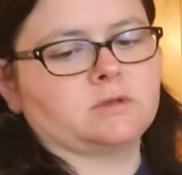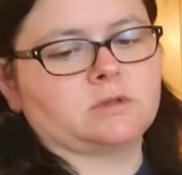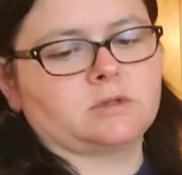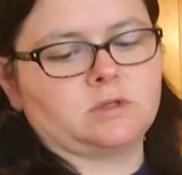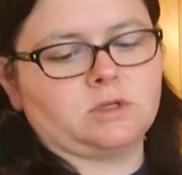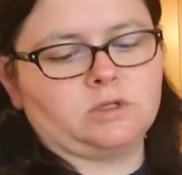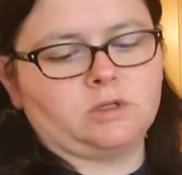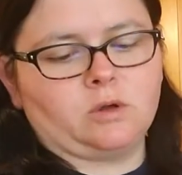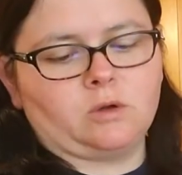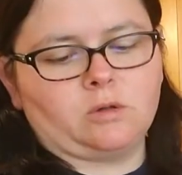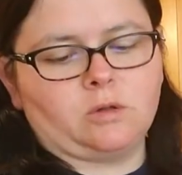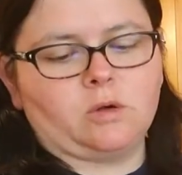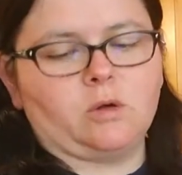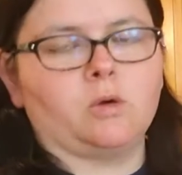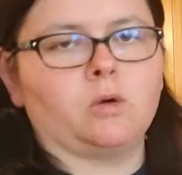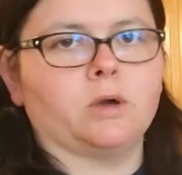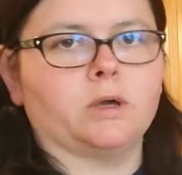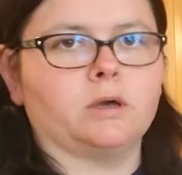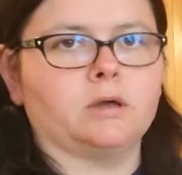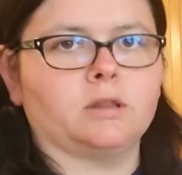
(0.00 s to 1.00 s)
canola
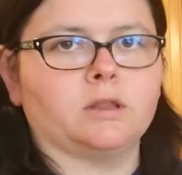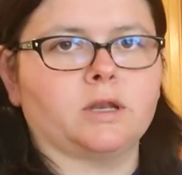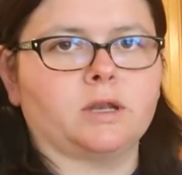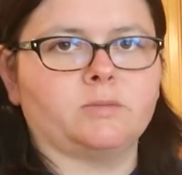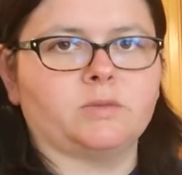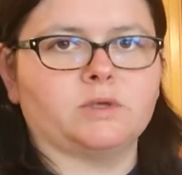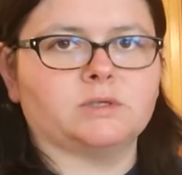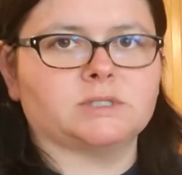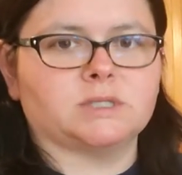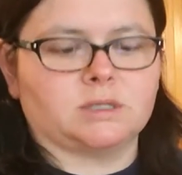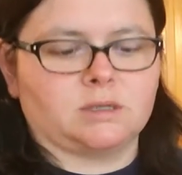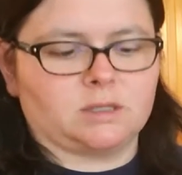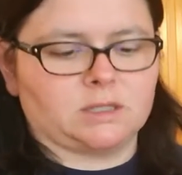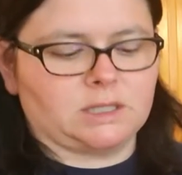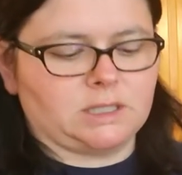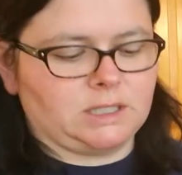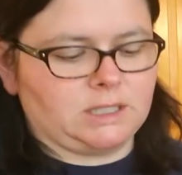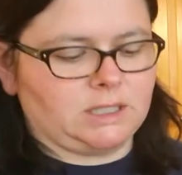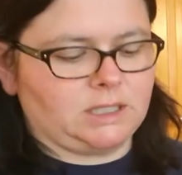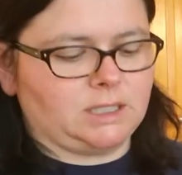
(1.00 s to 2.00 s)
oil that I'm using
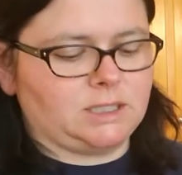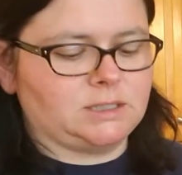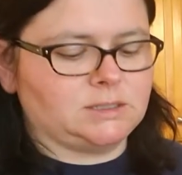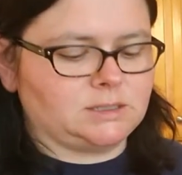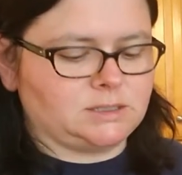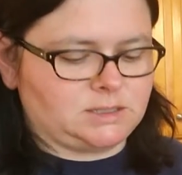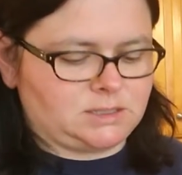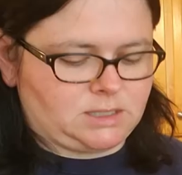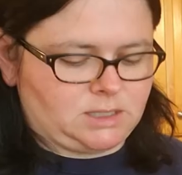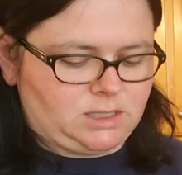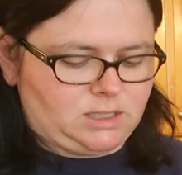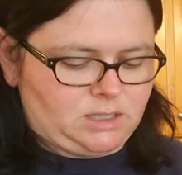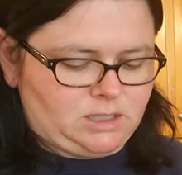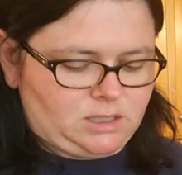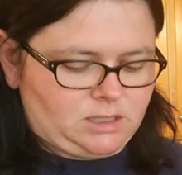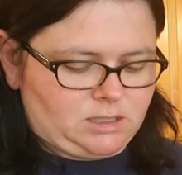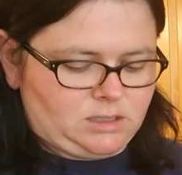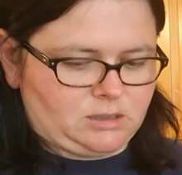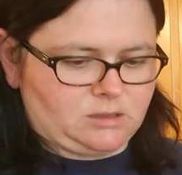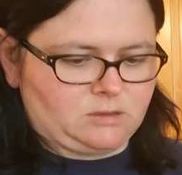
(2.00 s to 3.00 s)
on these.
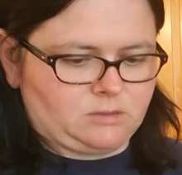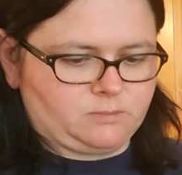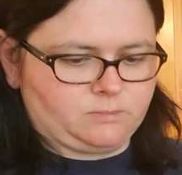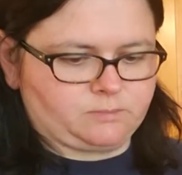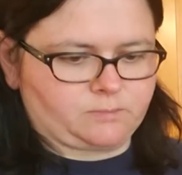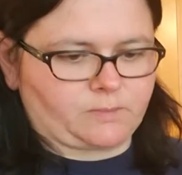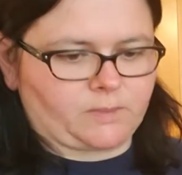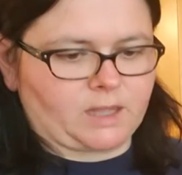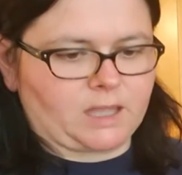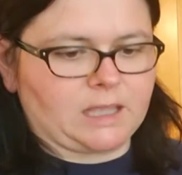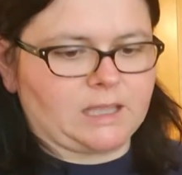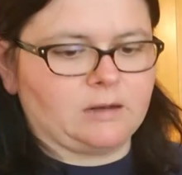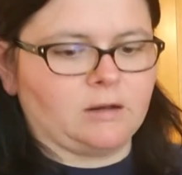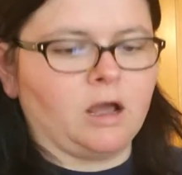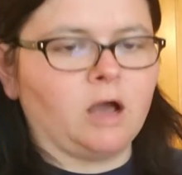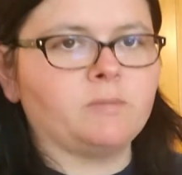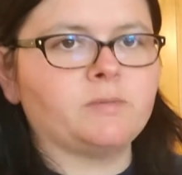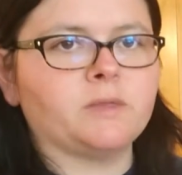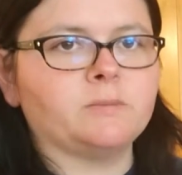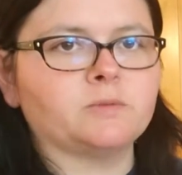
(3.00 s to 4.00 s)
It'll
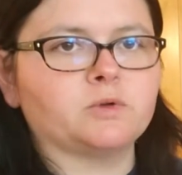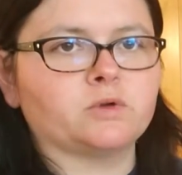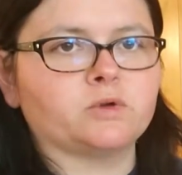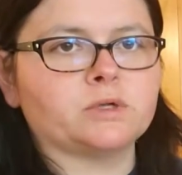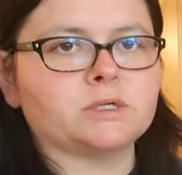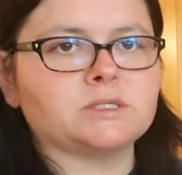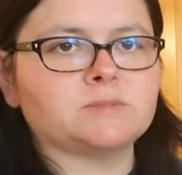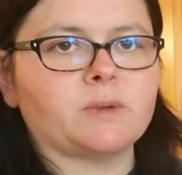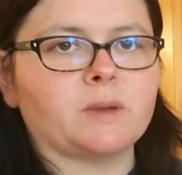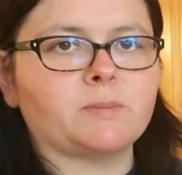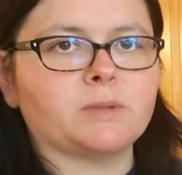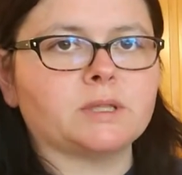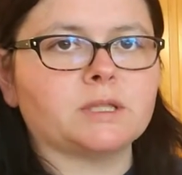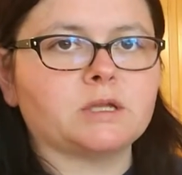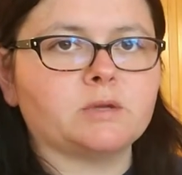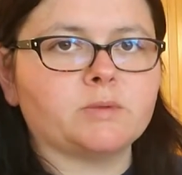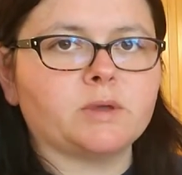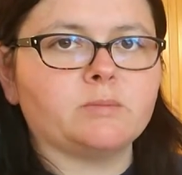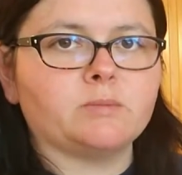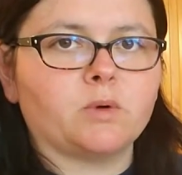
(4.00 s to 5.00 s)
help them crisp up a
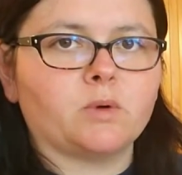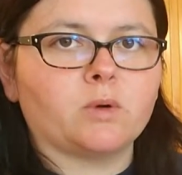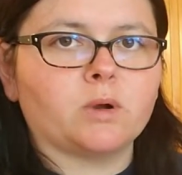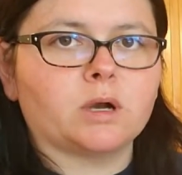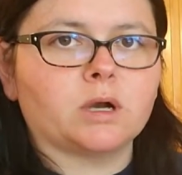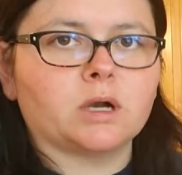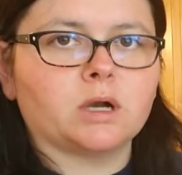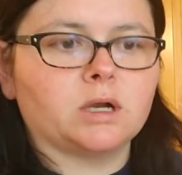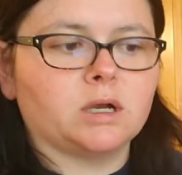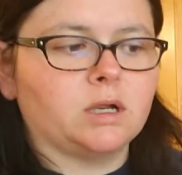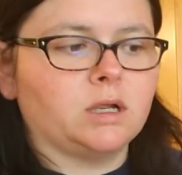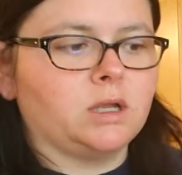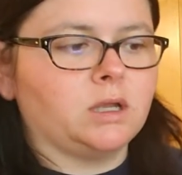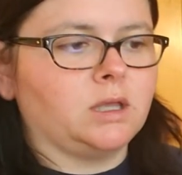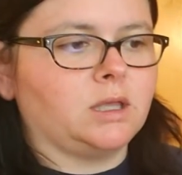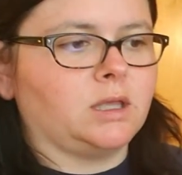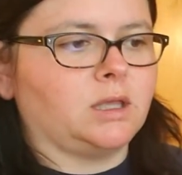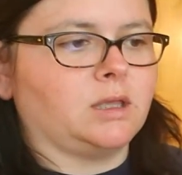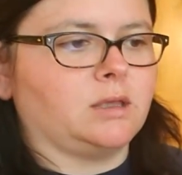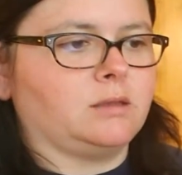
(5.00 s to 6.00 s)
little bit more.
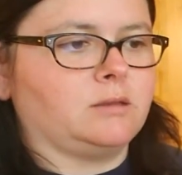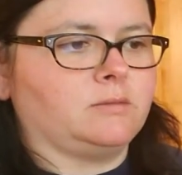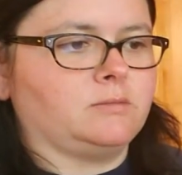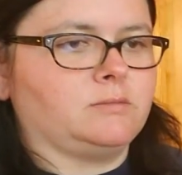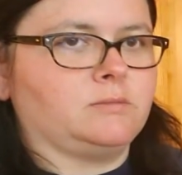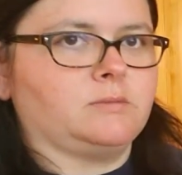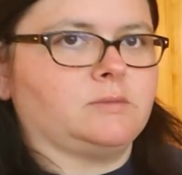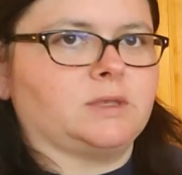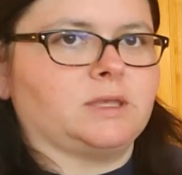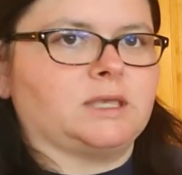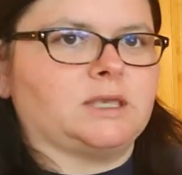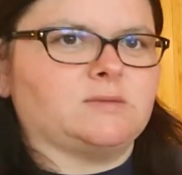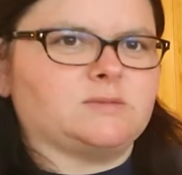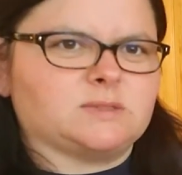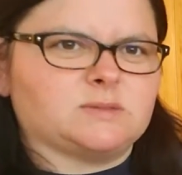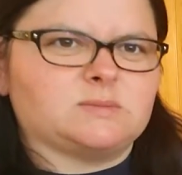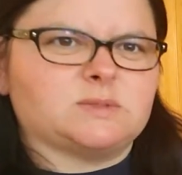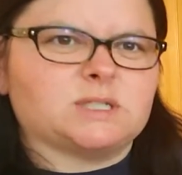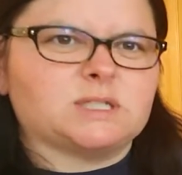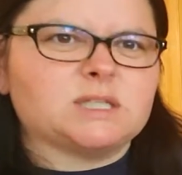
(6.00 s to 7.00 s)
It
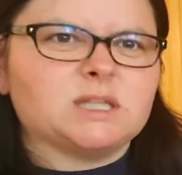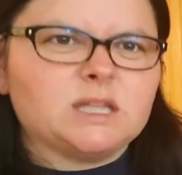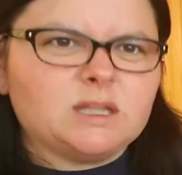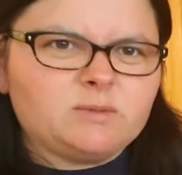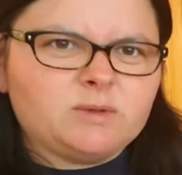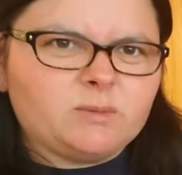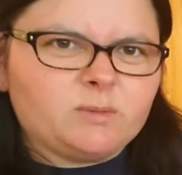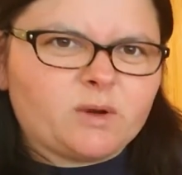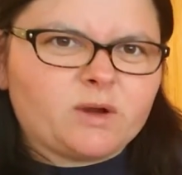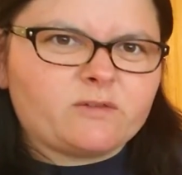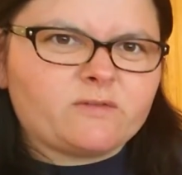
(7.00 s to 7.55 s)
gives them just a little bit more